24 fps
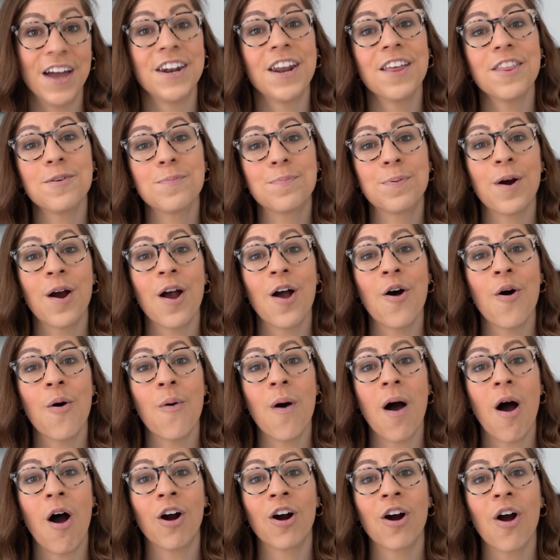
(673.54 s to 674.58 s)
Another
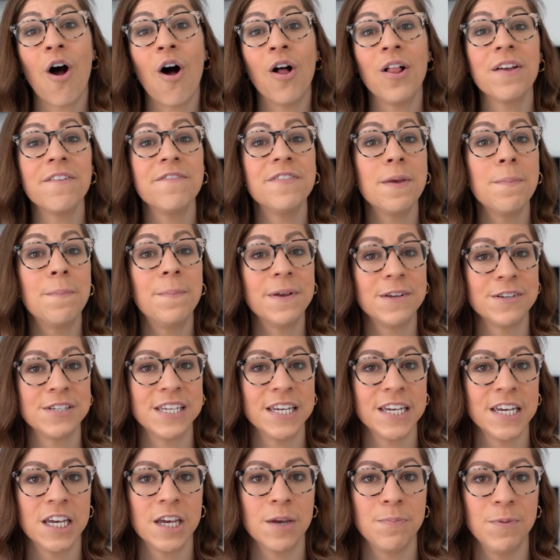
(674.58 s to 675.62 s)
pro are all of the
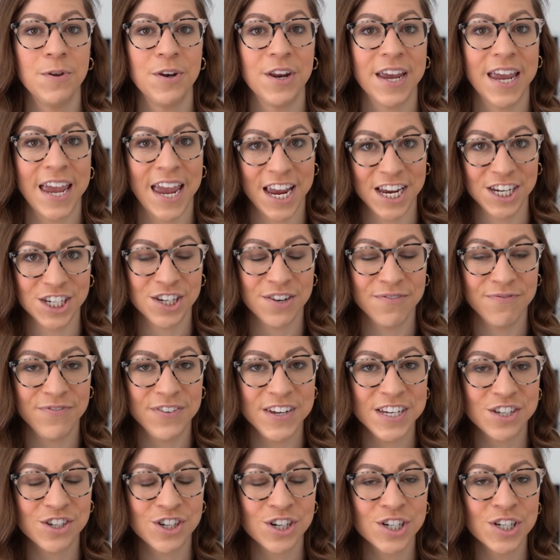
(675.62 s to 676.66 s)
built in communication
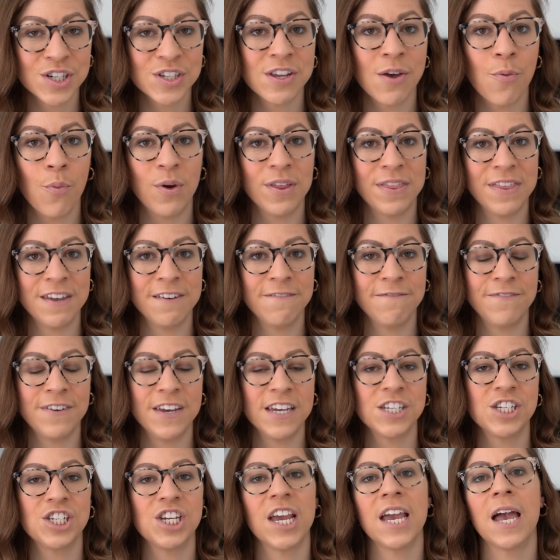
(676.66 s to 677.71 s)
features within
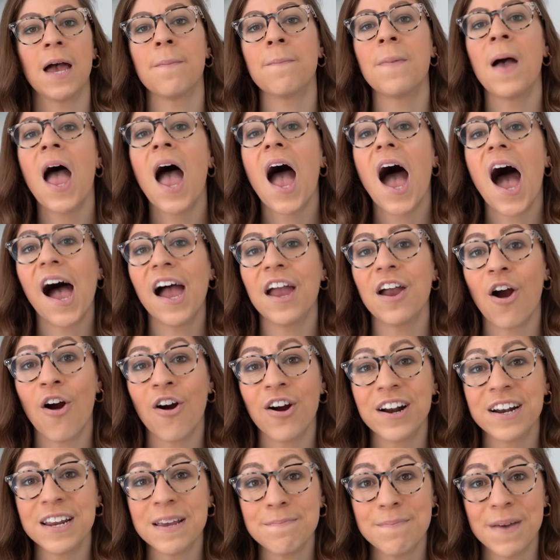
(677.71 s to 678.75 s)
FigJam. I
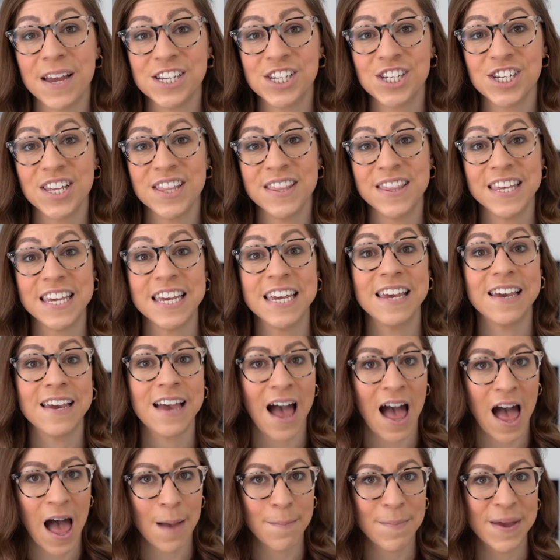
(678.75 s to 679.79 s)
already mentioned the
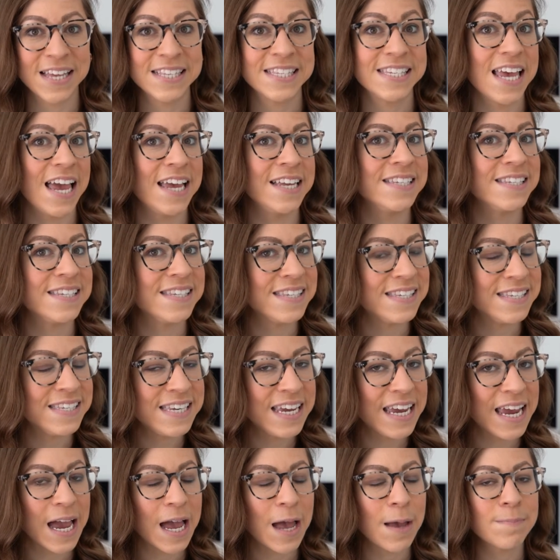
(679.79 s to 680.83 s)
comments and
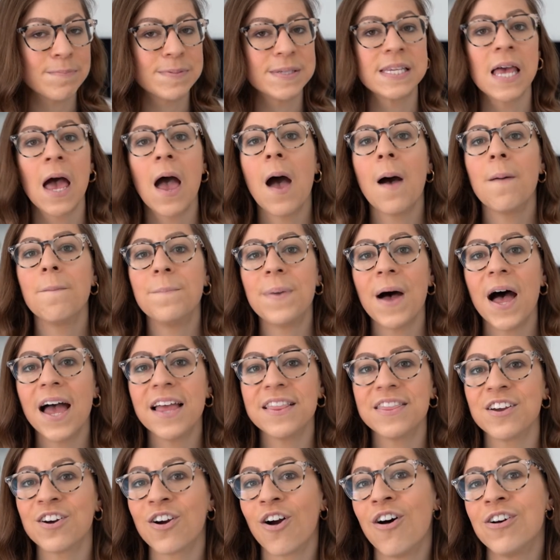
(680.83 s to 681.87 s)
stamps,
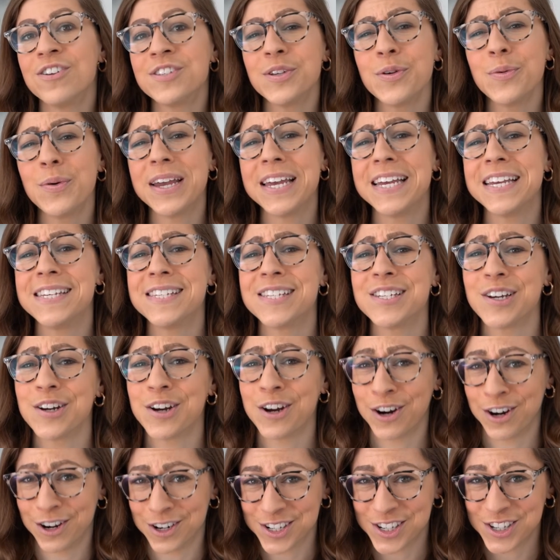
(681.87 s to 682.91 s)
but there also is
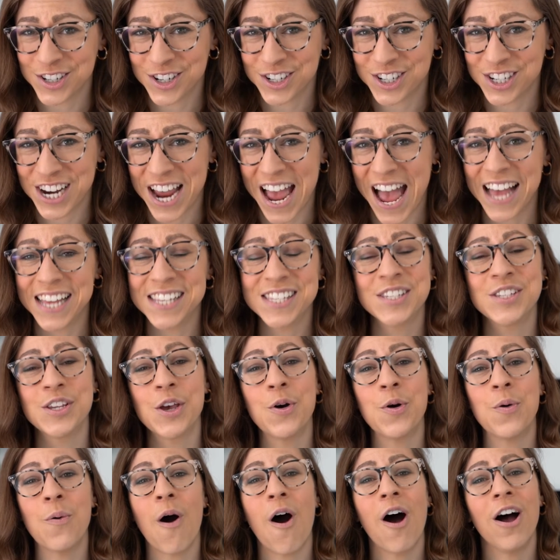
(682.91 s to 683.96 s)
cursor chat.
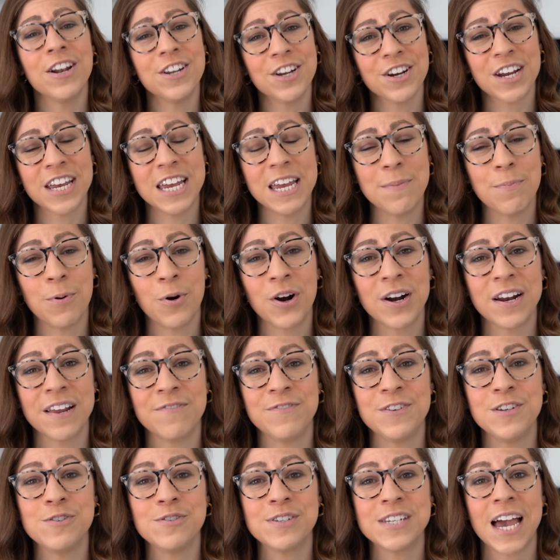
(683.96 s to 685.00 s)
So on your keyboard,
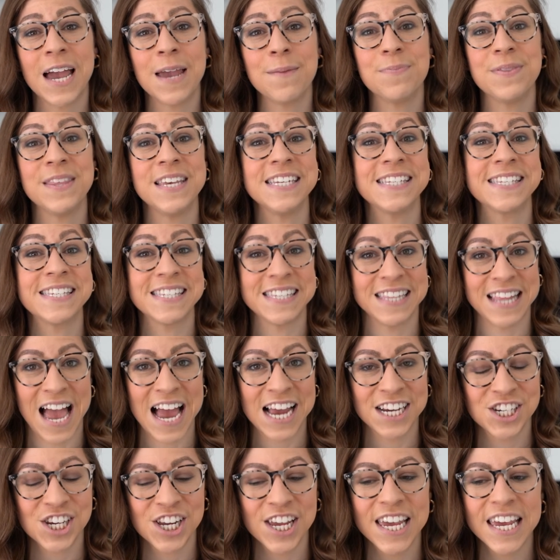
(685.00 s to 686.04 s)
if you type the slash